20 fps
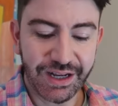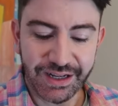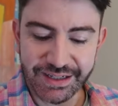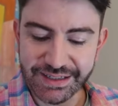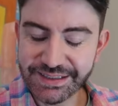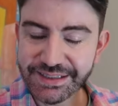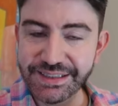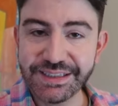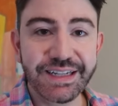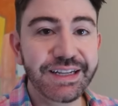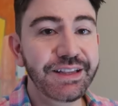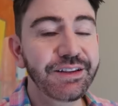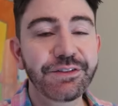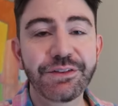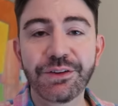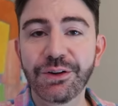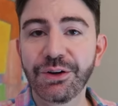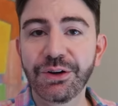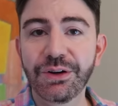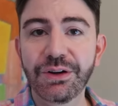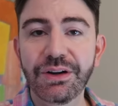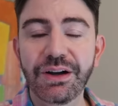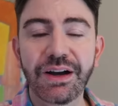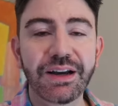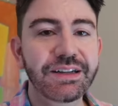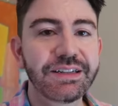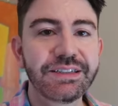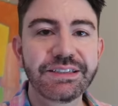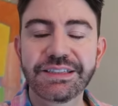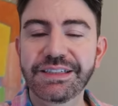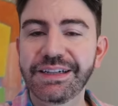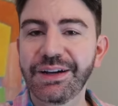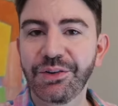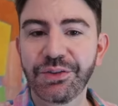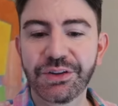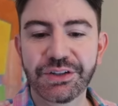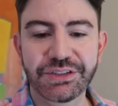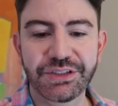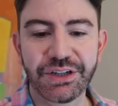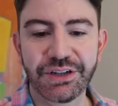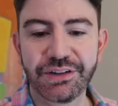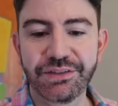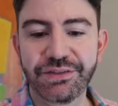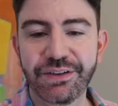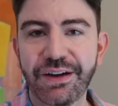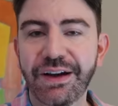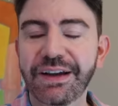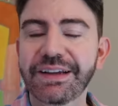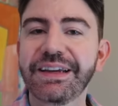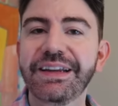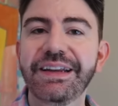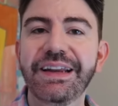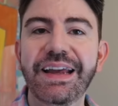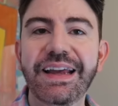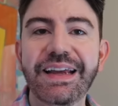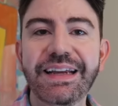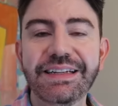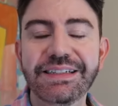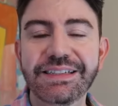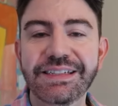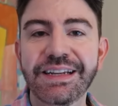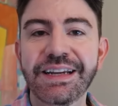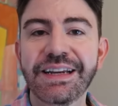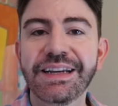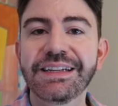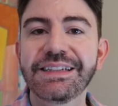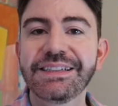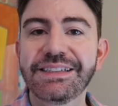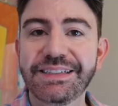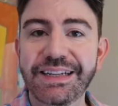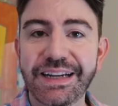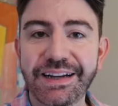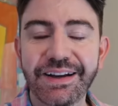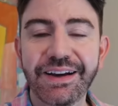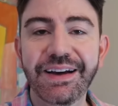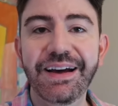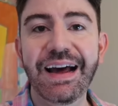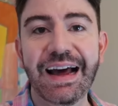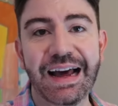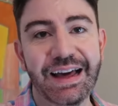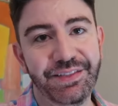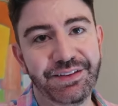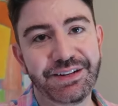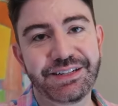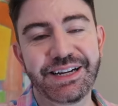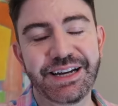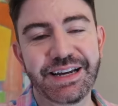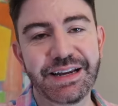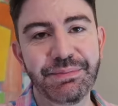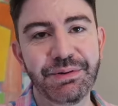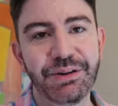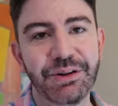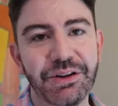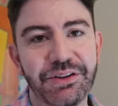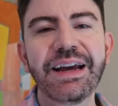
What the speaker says: I can see the floor. I can sit on the sofa. I can eat dinner at the table.